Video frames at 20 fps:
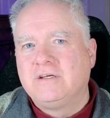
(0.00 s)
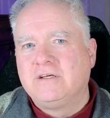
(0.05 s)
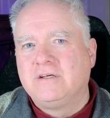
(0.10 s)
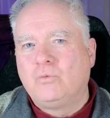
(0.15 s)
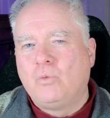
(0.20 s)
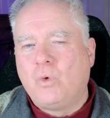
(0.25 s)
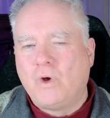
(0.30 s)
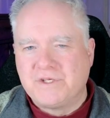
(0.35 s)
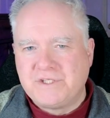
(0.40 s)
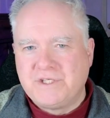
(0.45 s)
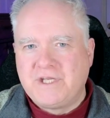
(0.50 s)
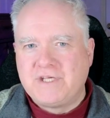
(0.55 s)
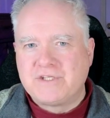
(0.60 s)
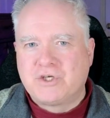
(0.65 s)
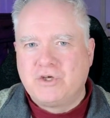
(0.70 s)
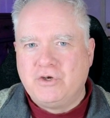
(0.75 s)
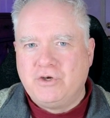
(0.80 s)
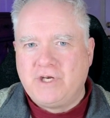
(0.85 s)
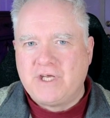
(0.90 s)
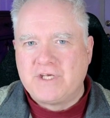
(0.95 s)
Was it as
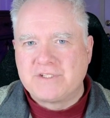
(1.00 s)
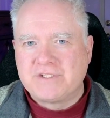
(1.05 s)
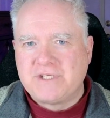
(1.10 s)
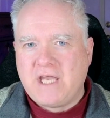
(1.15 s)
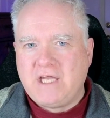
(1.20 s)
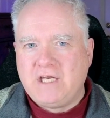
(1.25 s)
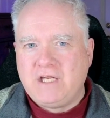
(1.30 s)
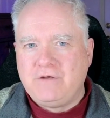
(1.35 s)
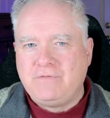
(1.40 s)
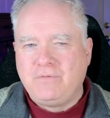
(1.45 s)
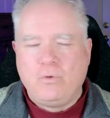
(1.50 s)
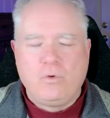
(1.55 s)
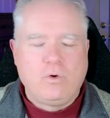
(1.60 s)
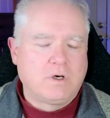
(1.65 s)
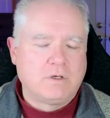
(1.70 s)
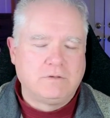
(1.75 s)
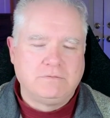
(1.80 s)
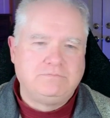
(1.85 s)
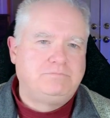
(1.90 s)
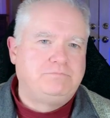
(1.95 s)
good as
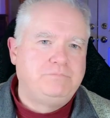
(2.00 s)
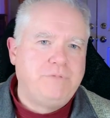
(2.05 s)
84?